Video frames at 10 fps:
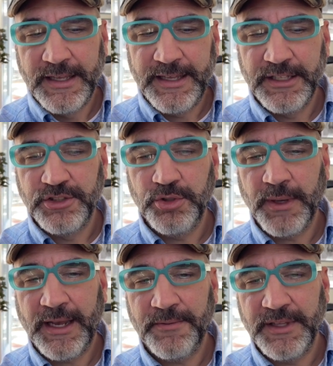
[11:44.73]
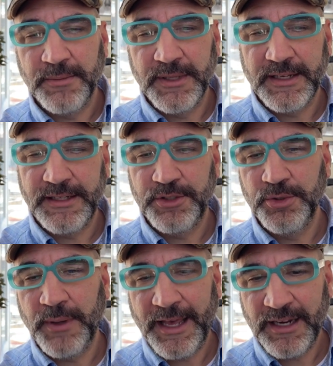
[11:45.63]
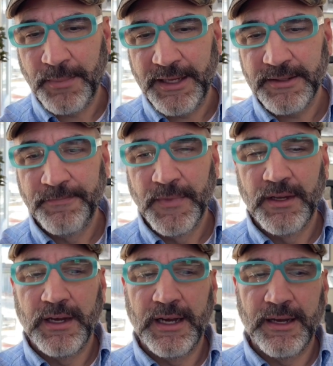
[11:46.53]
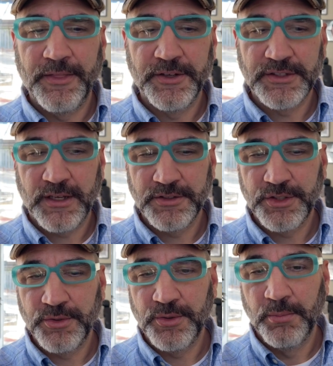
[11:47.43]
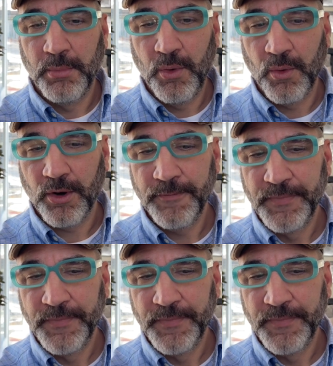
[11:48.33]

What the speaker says: is you have the ability to animate. There's also more,